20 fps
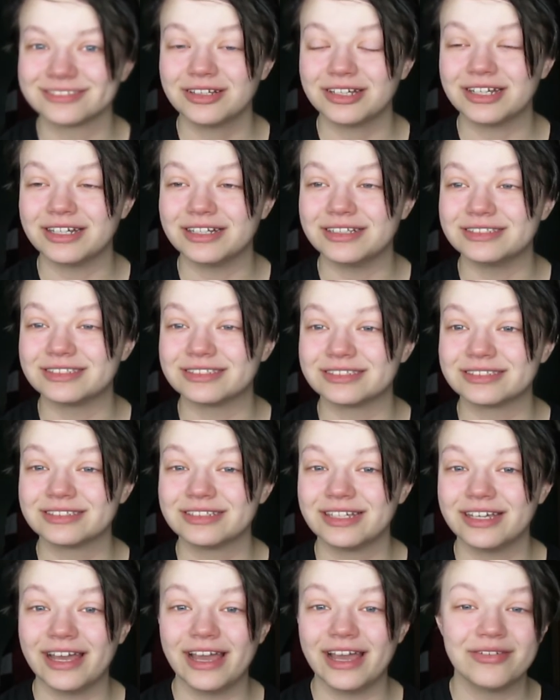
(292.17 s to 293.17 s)
Because
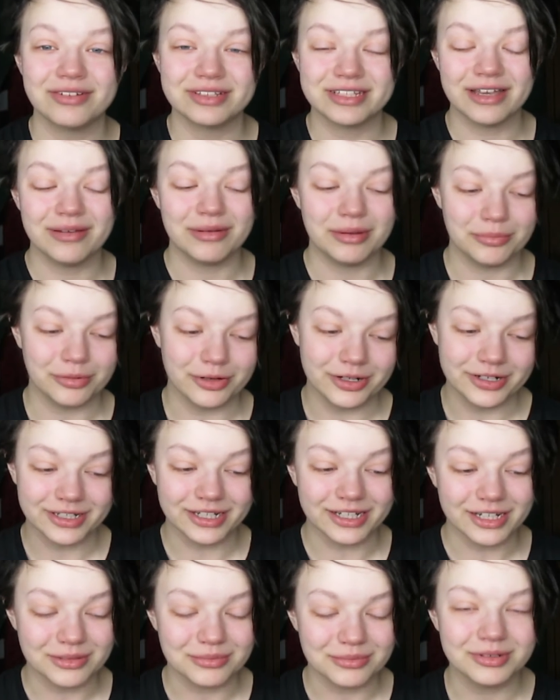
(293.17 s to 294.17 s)
every time I bring
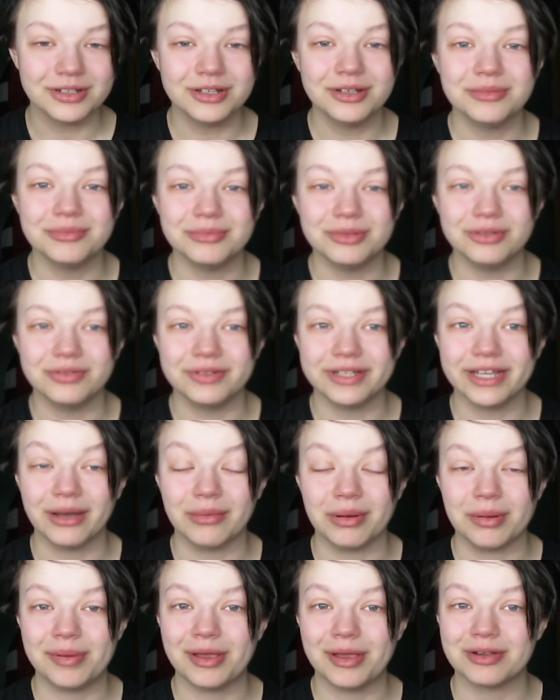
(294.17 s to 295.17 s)
up moving out,
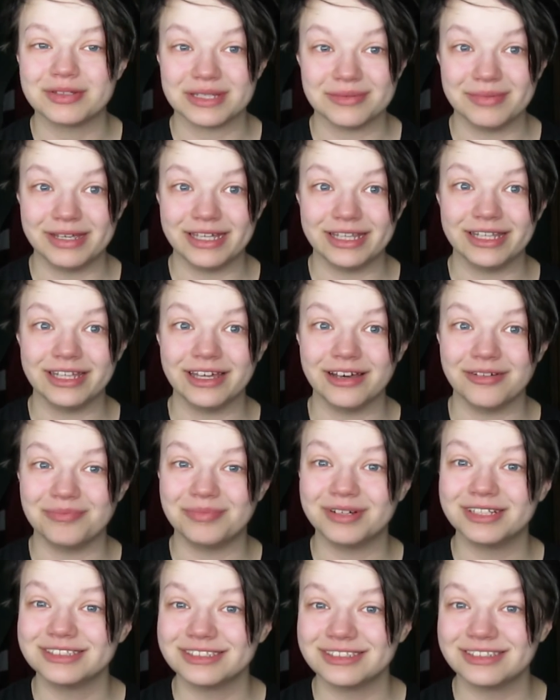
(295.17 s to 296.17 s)
my parents have made it
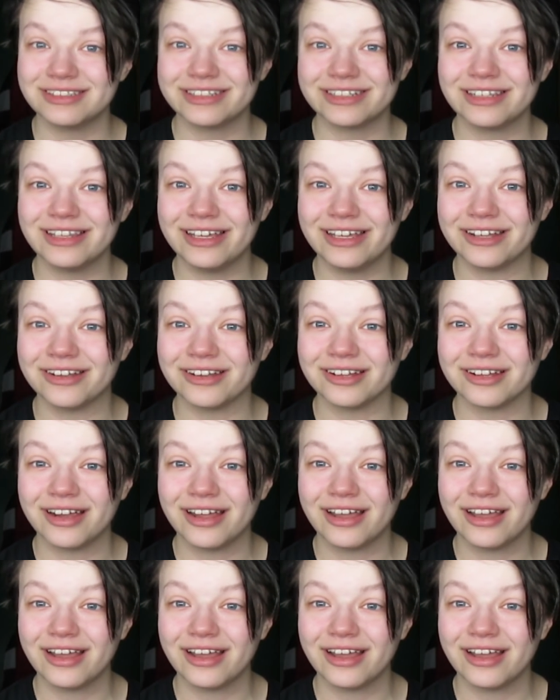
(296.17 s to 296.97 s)
abundantly clear